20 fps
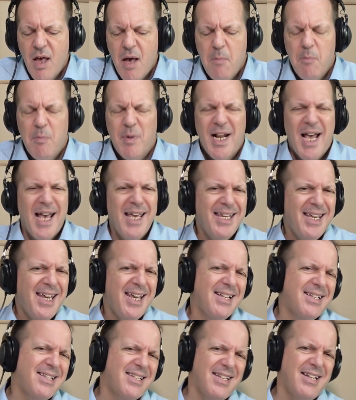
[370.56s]
But I
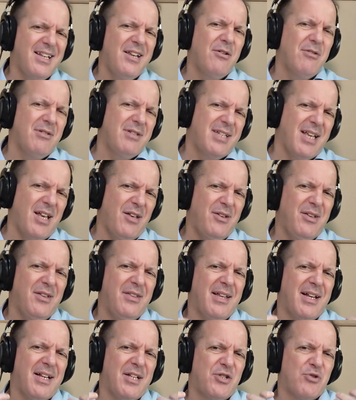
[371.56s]
can't sit here and tell you
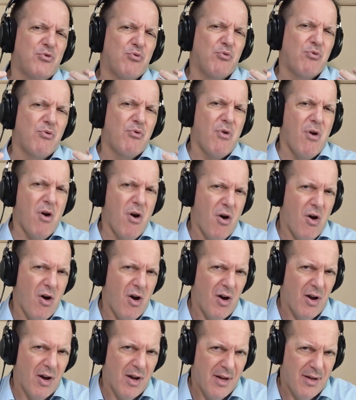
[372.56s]
that it's
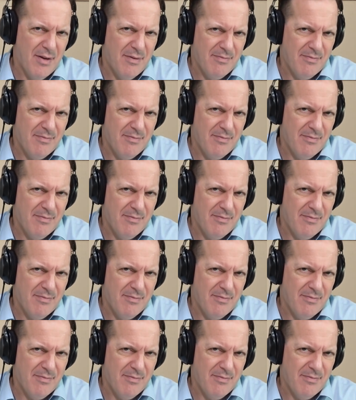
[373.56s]
wrong,